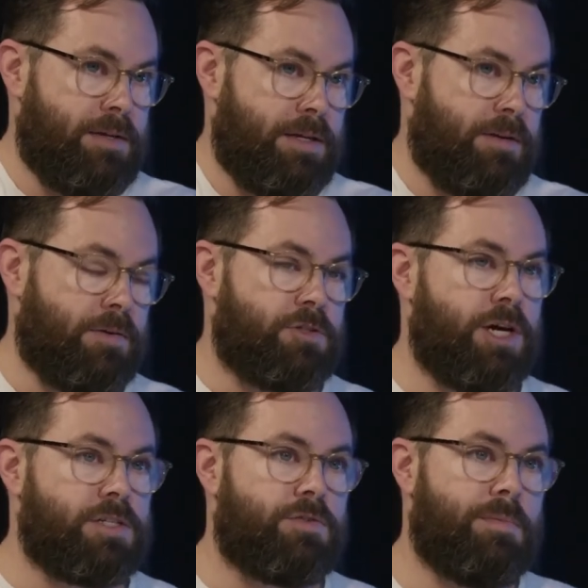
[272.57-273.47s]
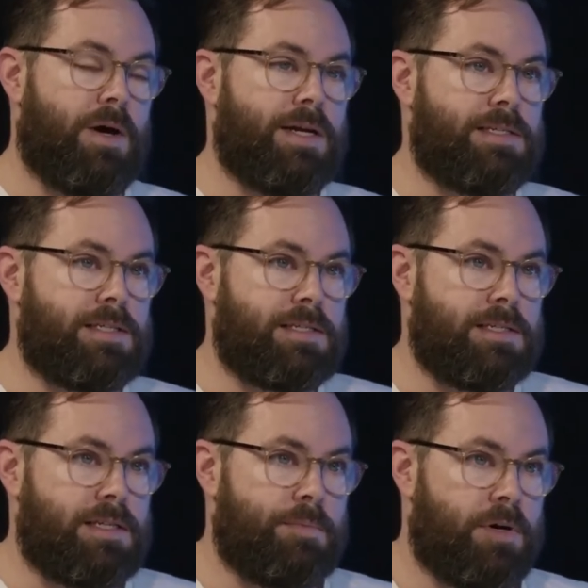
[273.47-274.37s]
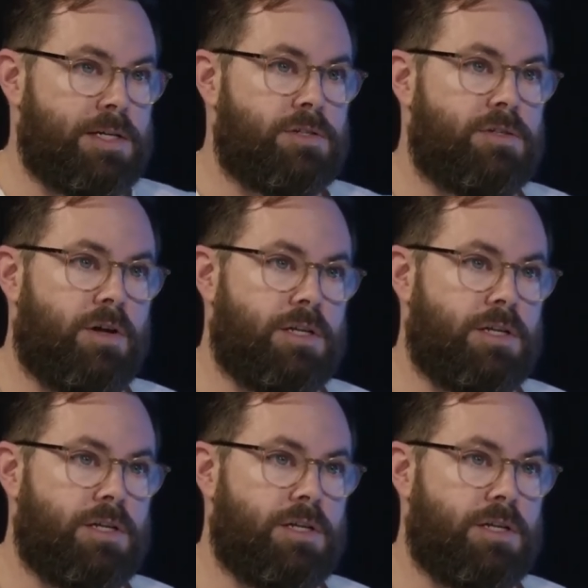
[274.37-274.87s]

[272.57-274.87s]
not just from 1960s liberation theology,